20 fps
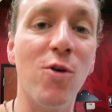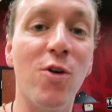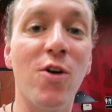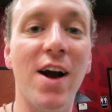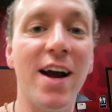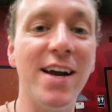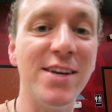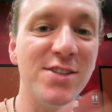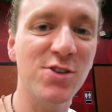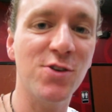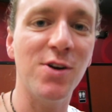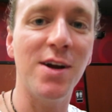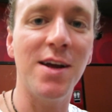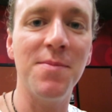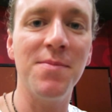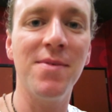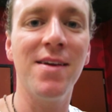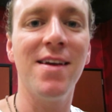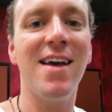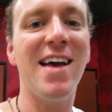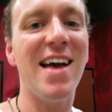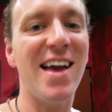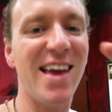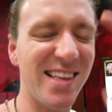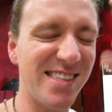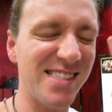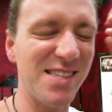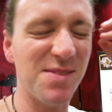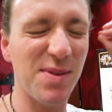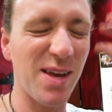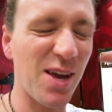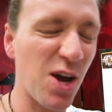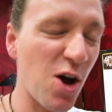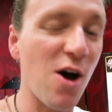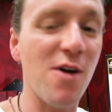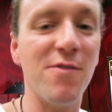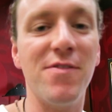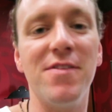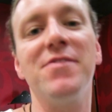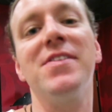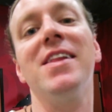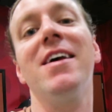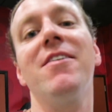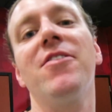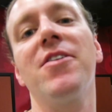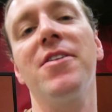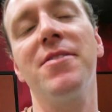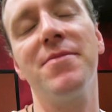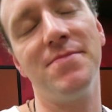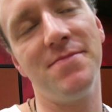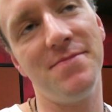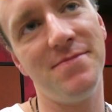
order ice cream, I get something coffee flavored.